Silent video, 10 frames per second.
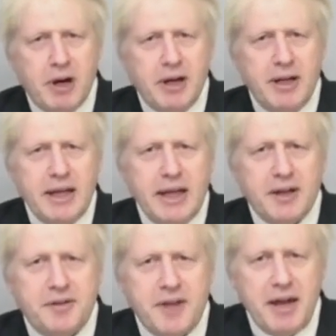But
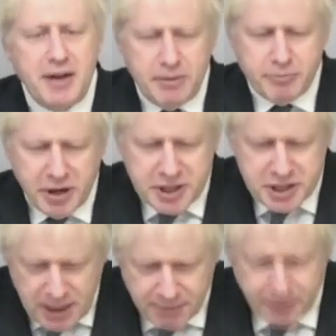extending
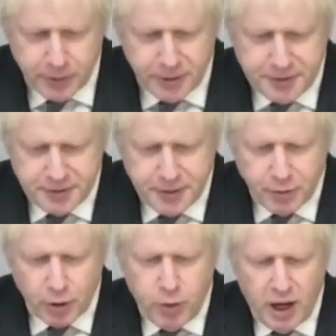British influence
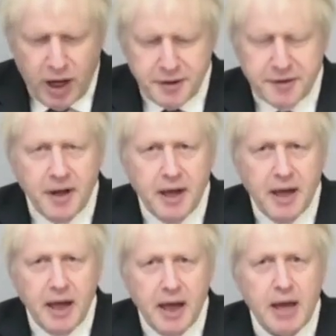requires
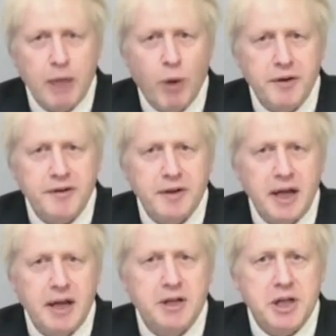a
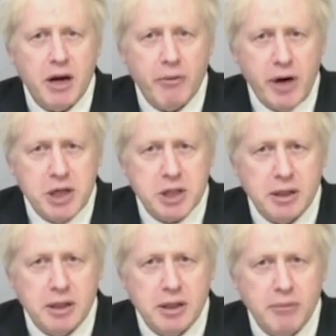
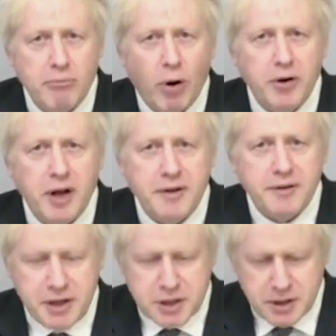once-in-a-generation
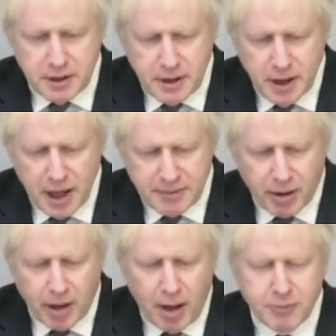modernization of
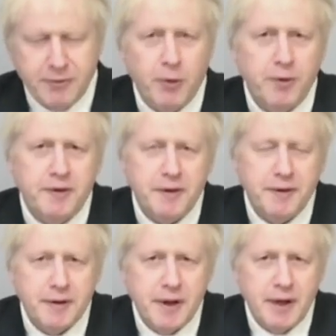our armed
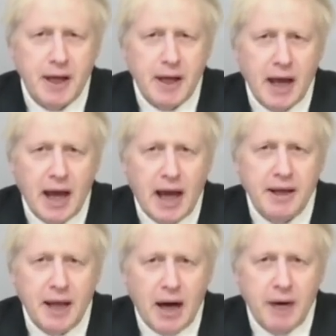forces.
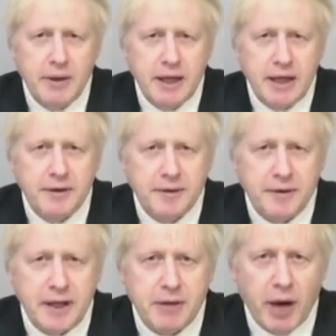And now is
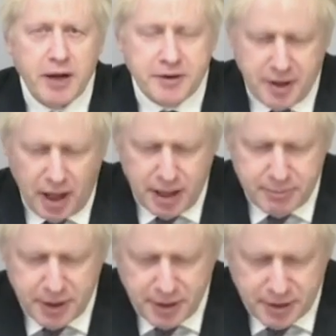the right
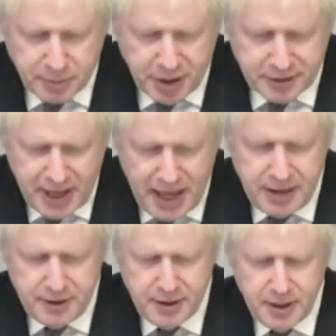time to press
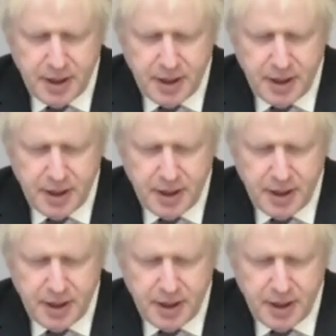ahead,